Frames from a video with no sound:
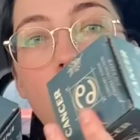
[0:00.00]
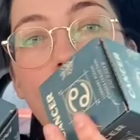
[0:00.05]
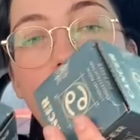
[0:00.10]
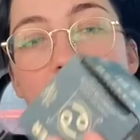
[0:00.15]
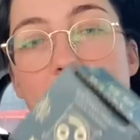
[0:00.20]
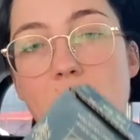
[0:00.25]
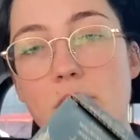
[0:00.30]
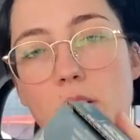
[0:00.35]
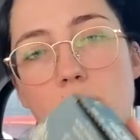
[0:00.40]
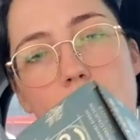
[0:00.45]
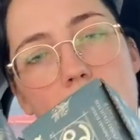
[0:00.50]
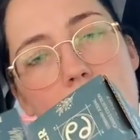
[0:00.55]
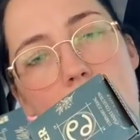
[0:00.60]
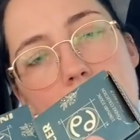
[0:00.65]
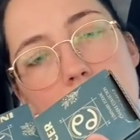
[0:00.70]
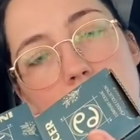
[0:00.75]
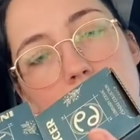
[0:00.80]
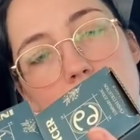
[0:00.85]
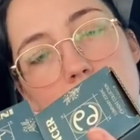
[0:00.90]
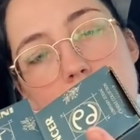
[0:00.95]
I think they're
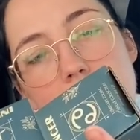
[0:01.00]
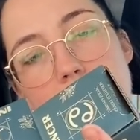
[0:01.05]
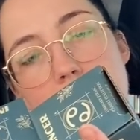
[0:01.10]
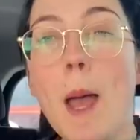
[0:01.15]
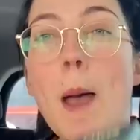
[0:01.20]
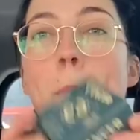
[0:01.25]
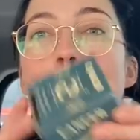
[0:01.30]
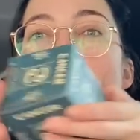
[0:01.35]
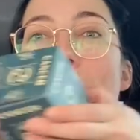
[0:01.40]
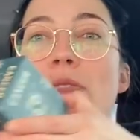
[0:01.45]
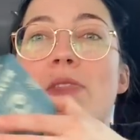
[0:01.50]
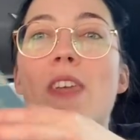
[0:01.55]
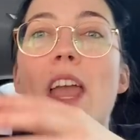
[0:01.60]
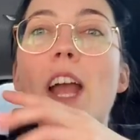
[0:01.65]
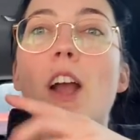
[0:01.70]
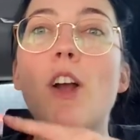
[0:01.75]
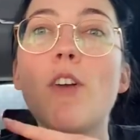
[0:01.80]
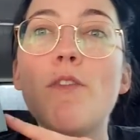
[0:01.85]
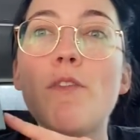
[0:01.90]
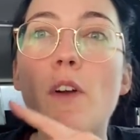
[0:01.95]
candles, but
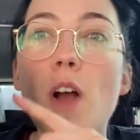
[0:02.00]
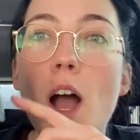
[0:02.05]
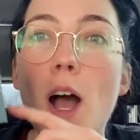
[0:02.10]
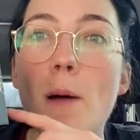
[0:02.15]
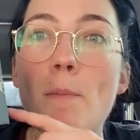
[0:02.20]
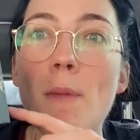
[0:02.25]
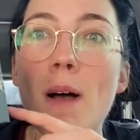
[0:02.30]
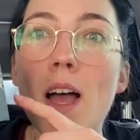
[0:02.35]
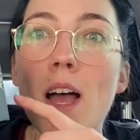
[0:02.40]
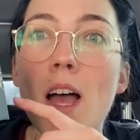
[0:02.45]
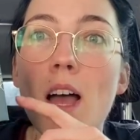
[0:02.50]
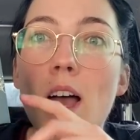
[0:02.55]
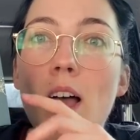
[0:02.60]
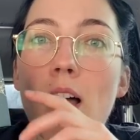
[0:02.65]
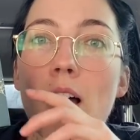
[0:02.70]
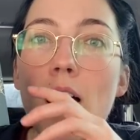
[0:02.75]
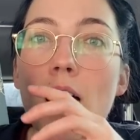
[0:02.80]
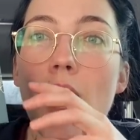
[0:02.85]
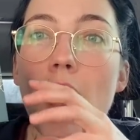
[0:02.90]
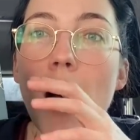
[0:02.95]
they're from
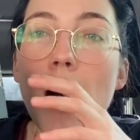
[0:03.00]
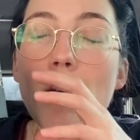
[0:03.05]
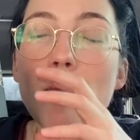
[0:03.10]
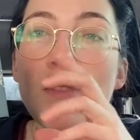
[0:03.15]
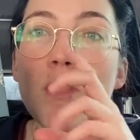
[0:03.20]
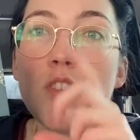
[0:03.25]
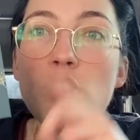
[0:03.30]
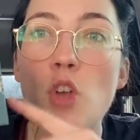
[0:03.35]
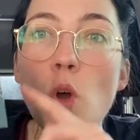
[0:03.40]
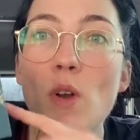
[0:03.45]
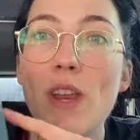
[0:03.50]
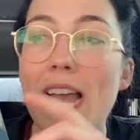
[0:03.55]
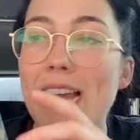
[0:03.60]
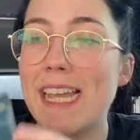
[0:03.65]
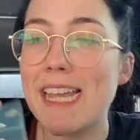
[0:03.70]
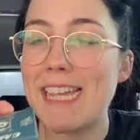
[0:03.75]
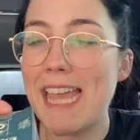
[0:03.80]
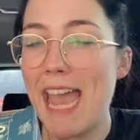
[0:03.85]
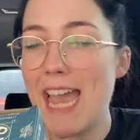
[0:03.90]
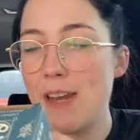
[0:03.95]
the
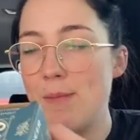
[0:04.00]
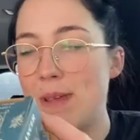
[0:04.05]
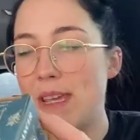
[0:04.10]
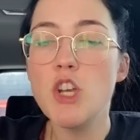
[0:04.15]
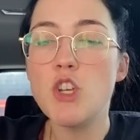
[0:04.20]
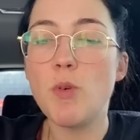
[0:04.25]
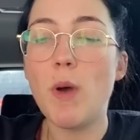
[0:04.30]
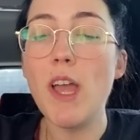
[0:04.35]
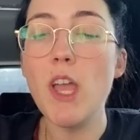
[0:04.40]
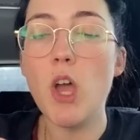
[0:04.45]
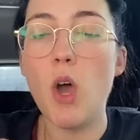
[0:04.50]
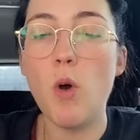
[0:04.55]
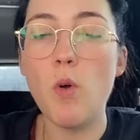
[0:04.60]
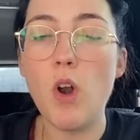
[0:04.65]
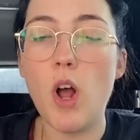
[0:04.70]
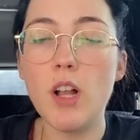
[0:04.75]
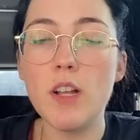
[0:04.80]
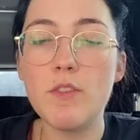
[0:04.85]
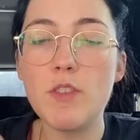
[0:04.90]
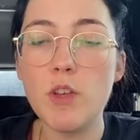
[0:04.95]
Zodiac Academy. Do I own
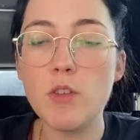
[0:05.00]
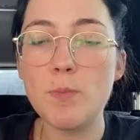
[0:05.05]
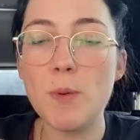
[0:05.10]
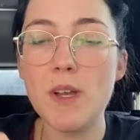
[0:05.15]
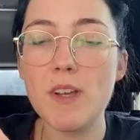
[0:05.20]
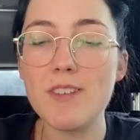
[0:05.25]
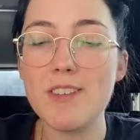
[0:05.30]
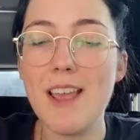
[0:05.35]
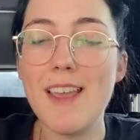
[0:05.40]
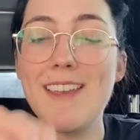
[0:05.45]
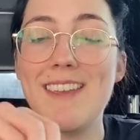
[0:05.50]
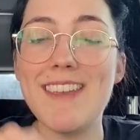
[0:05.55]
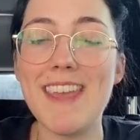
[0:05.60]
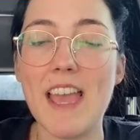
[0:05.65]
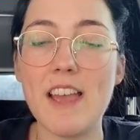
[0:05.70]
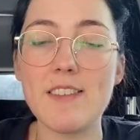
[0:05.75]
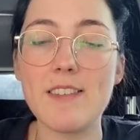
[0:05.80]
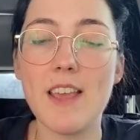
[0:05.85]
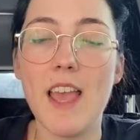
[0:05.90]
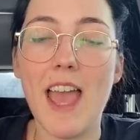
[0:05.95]
all of those books?
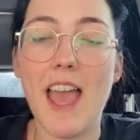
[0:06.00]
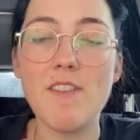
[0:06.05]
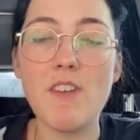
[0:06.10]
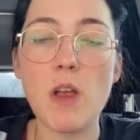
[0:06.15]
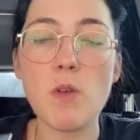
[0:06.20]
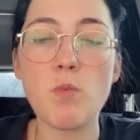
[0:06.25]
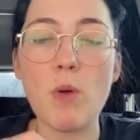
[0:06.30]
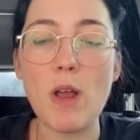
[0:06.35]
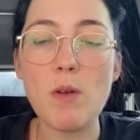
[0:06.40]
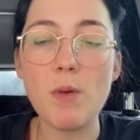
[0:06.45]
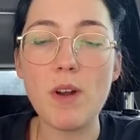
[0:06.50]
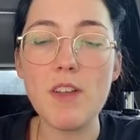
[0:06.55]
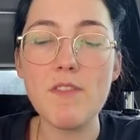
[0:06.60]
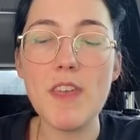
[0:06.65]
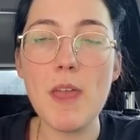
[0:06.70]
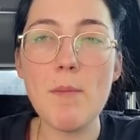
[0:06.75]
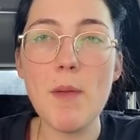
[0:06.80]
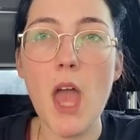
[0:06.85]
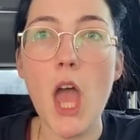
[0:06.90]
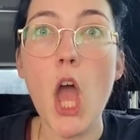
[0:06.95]
Yes. Have I read one of
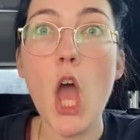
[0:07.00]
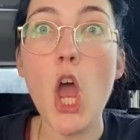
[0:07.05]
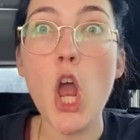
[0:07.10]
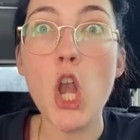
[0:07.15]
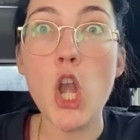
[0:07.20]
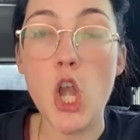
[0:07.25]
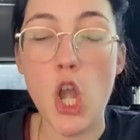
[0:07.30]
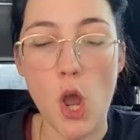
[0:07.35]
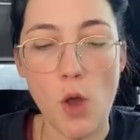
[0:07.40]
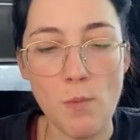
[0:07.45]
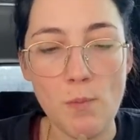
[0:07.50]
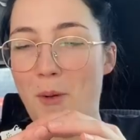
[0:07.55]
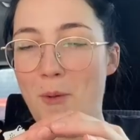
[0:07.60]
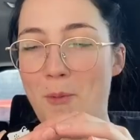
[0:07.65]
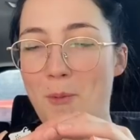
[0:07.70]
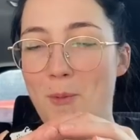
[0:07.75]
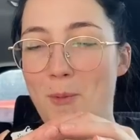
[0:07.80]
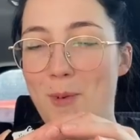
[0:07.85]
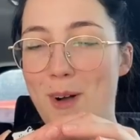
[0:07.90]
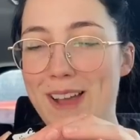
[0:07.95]
them? No.
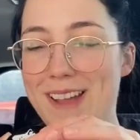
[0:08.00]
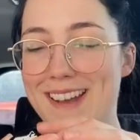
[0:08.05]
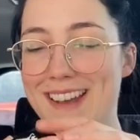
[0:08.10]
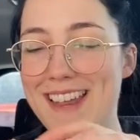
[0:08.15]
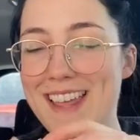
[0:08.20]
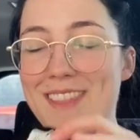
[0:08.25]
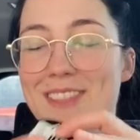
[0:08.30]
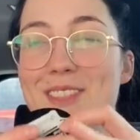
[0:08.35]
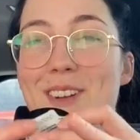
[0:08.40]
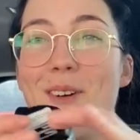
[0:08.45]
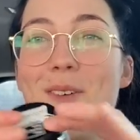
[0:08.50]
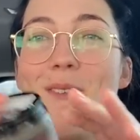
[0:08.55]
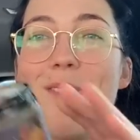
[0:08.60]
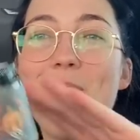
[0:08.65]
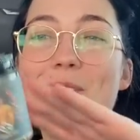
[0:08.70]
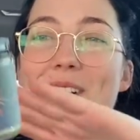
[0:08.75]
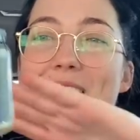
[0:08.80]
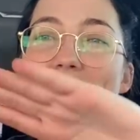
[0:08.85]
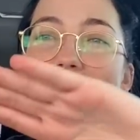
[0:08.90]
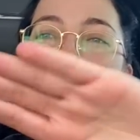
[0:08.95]
What in the
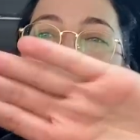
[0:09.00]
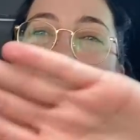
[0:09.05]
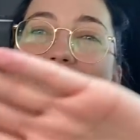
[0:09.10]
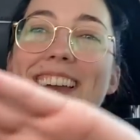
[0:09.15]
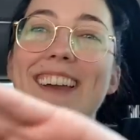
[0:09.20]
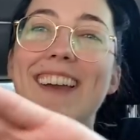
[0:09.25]
what?